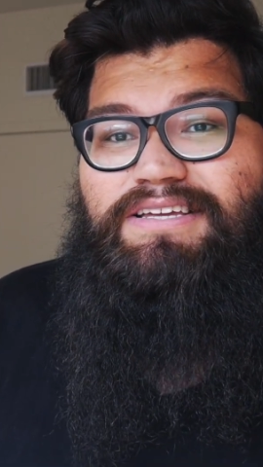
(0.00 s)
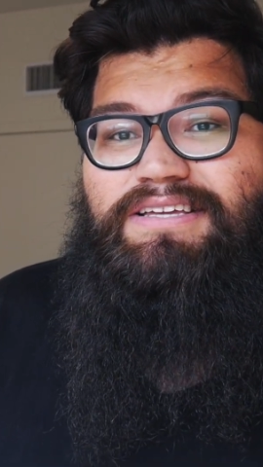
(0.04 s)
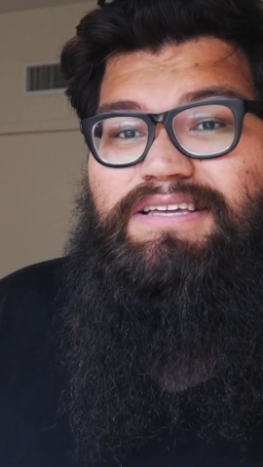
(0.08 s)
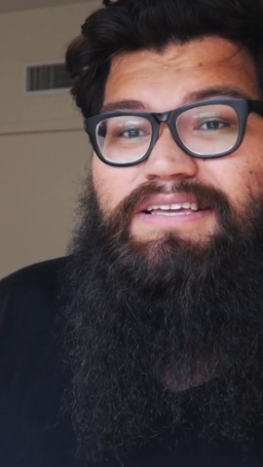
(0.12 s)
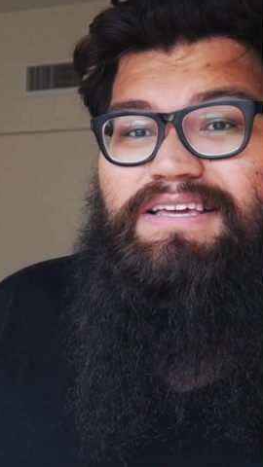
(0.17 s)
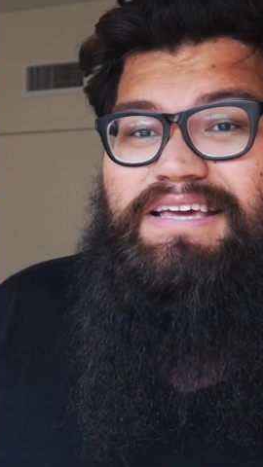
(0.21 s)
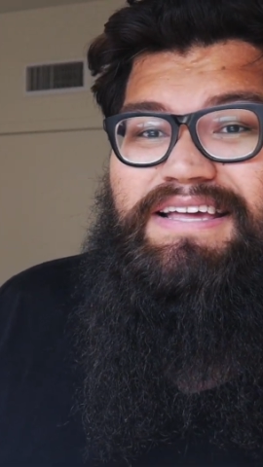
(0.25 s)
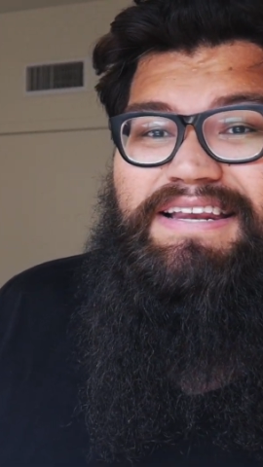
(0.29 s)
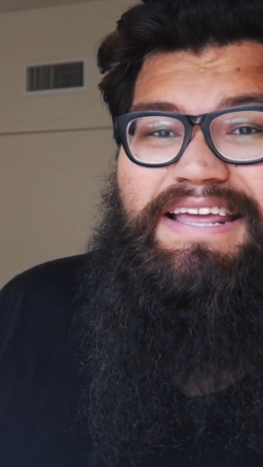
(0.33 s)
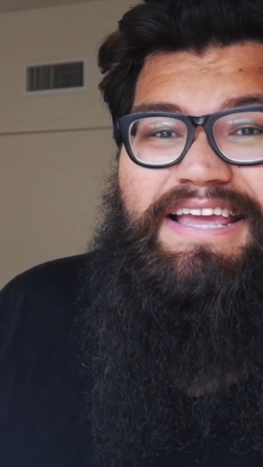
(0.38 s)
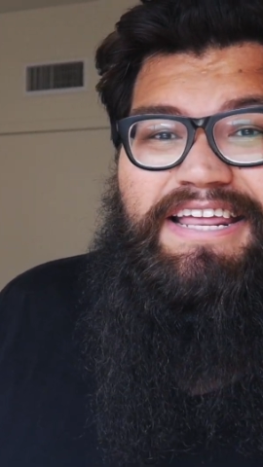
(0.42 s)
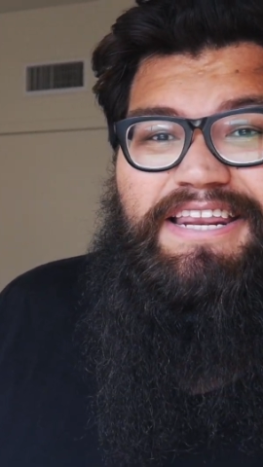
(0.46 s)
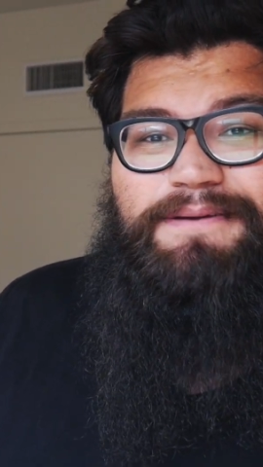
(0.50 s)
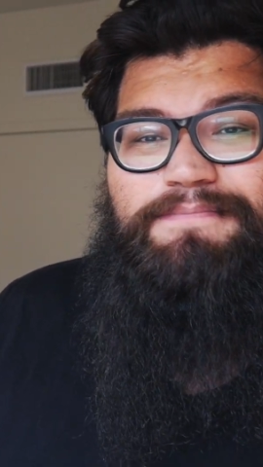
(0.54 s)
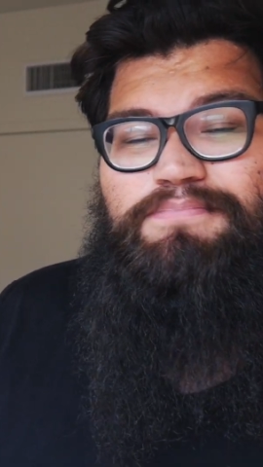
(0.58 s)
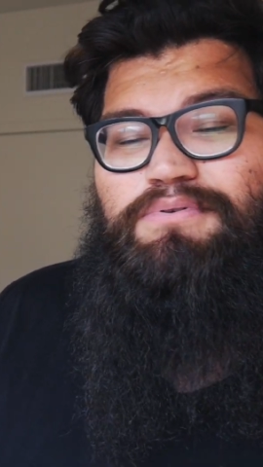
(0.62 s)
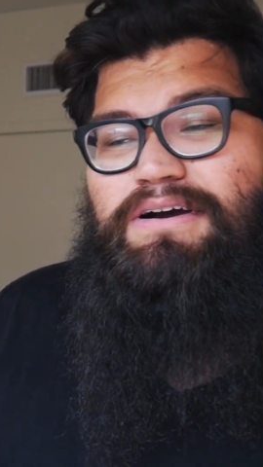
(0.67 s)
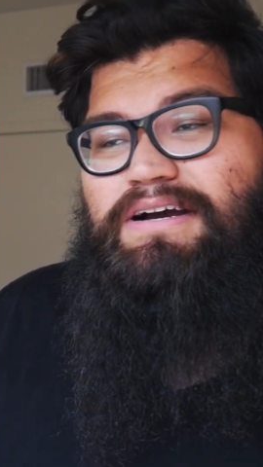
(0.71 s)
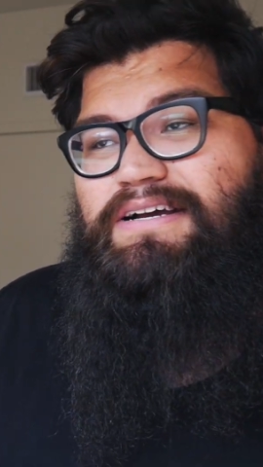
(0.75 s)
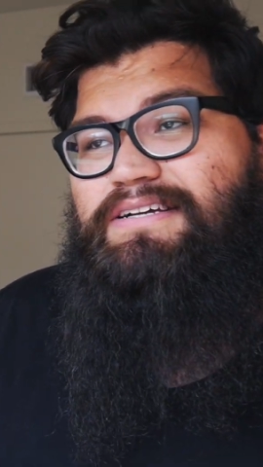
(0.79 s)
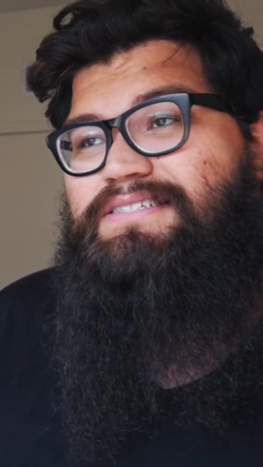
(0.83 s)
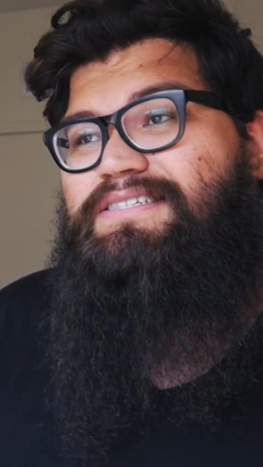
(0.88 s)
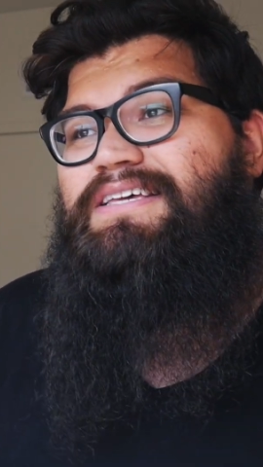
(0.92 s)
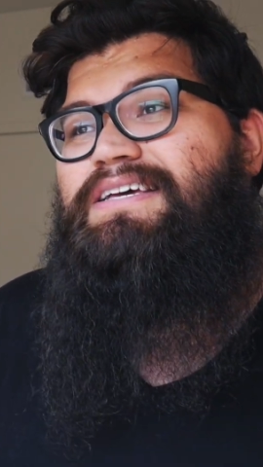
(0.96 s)
Again, 80
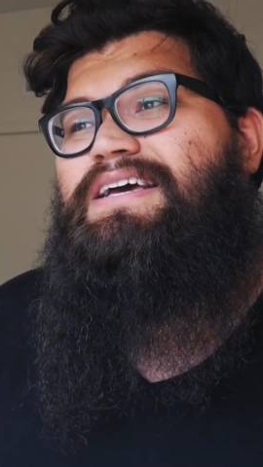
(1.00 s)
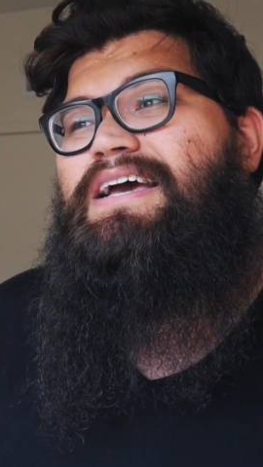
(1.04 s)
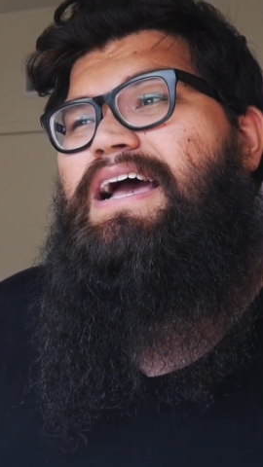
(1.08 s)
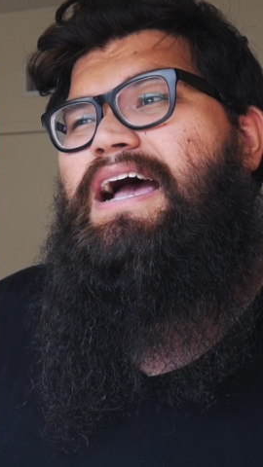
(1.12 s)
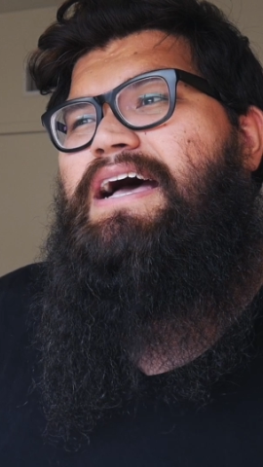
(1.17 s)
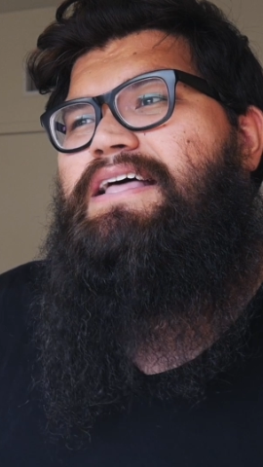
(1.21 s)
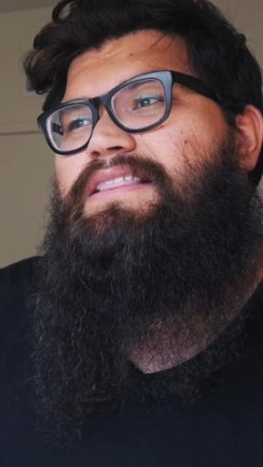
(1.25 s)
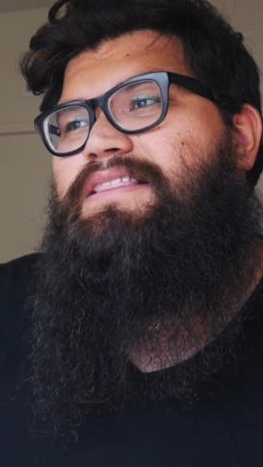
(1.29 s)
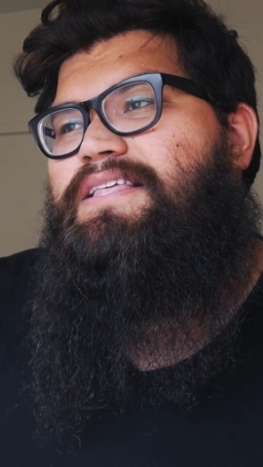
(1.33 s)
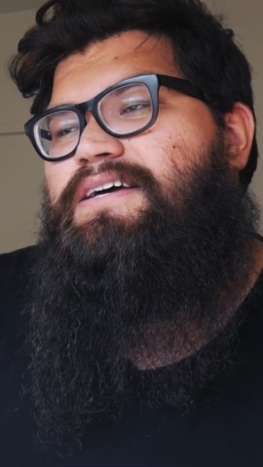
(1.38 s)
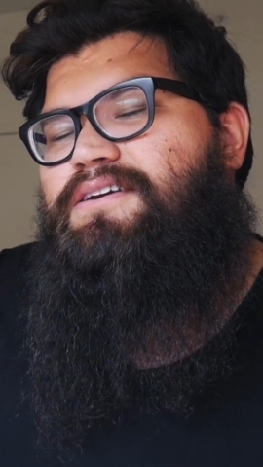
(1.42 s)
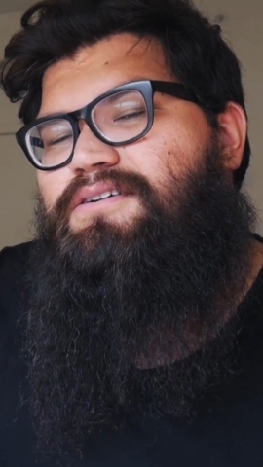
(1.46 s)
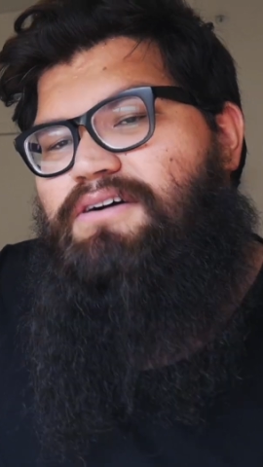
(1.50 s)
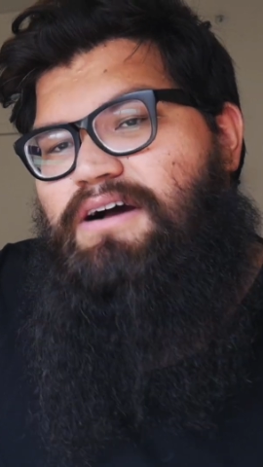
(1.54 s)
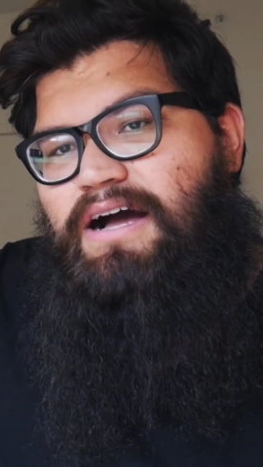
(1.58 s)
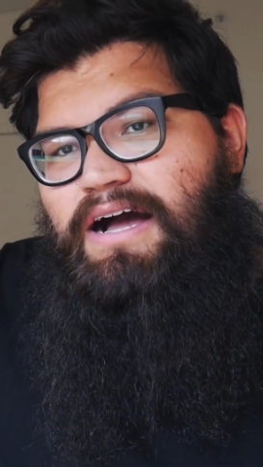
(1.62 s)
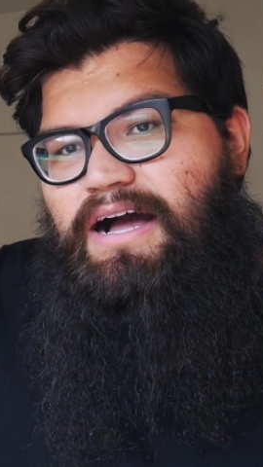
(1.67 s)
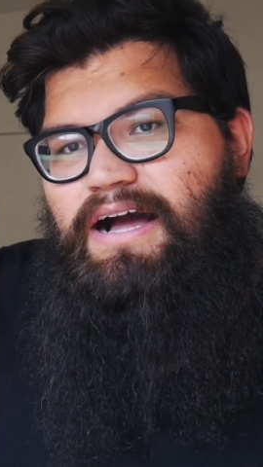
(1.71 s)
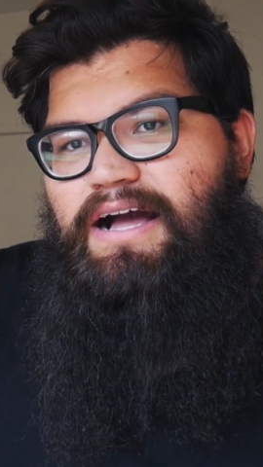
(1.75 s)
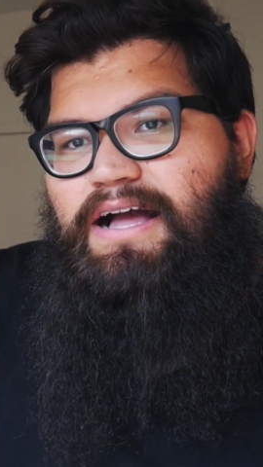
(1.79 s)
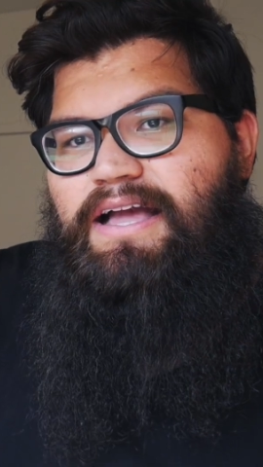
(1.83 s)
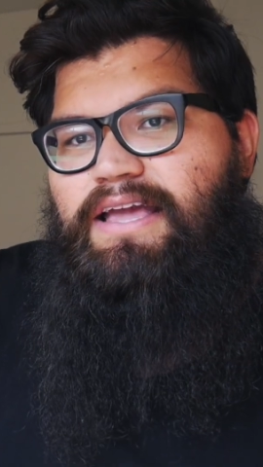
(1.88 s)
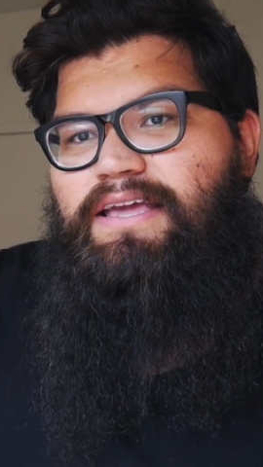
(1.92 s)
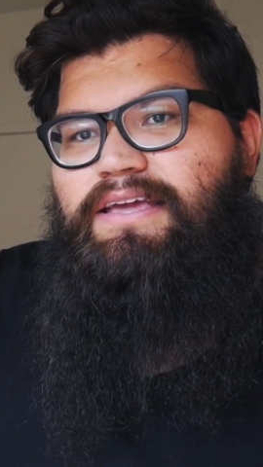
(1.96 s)
bucks, a little
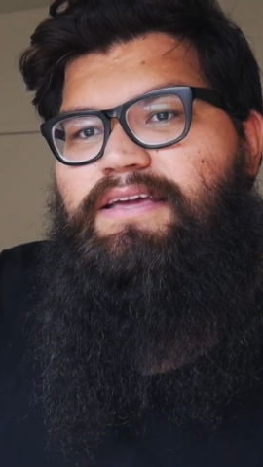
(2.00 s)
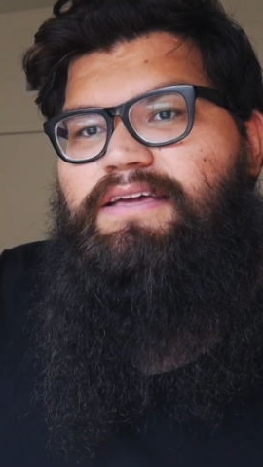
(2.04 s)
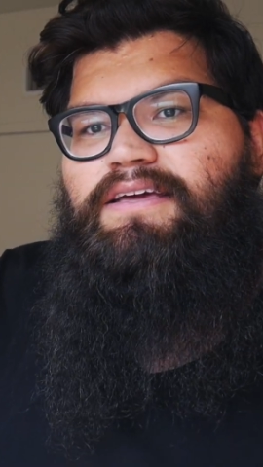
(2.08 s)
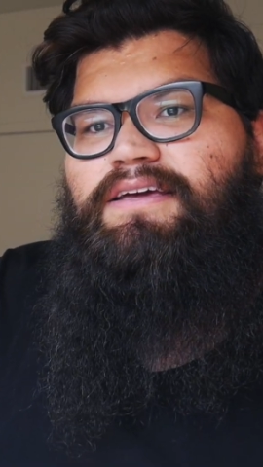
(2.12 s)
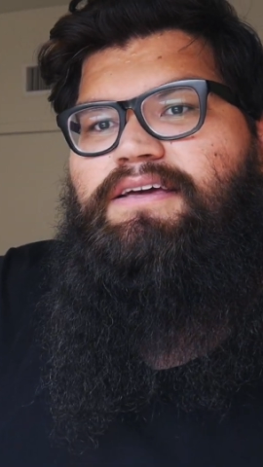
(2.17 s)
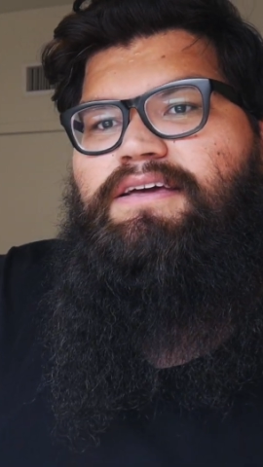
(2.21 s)
high,